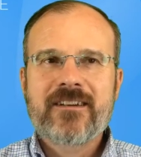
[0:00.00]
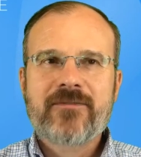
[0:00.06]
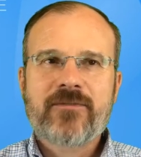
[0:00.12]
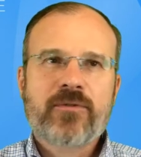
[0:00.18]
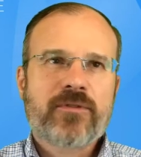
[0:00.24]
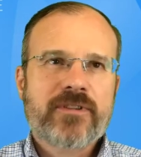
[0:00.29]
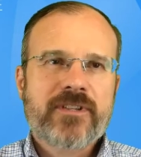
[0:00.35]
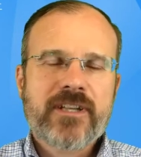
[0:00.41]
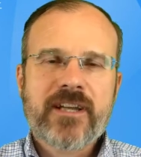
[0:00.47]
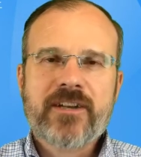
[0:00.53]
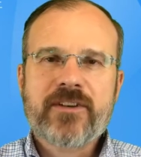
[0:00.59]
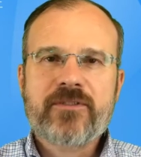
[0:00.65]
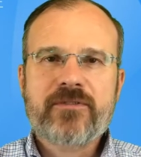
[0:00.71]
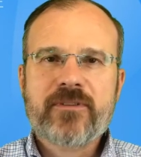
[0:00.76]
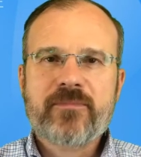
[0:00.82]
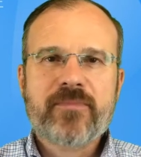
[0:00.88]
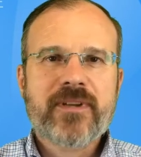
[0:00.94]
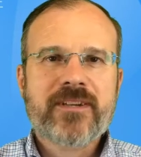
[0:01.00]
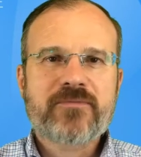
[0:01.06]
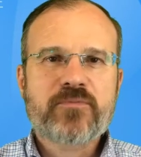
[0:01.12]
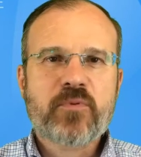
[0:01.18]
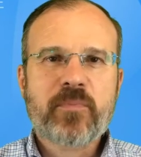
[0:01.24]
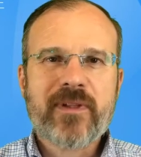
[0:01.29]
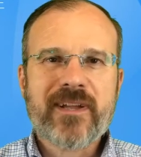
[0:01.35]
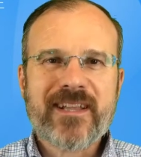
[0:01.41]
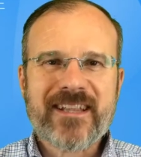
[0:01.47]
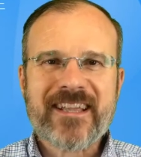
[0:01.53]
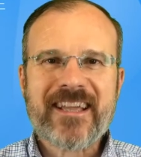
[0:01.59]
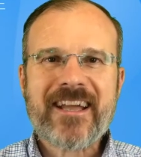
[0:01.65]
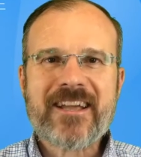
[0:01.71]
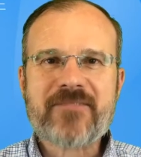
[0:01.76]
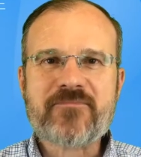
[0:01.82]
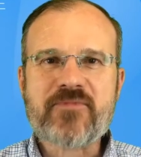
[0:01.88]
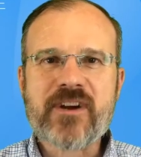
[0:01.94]
Of course, you got to do it because we're playing the
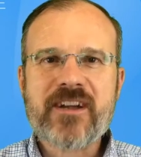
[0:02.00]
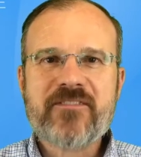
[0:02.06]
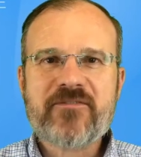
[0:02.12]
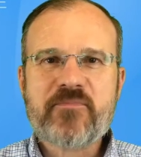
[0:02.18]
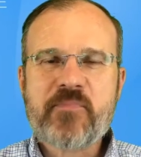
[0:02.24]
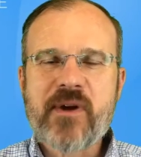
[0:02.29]
game, right?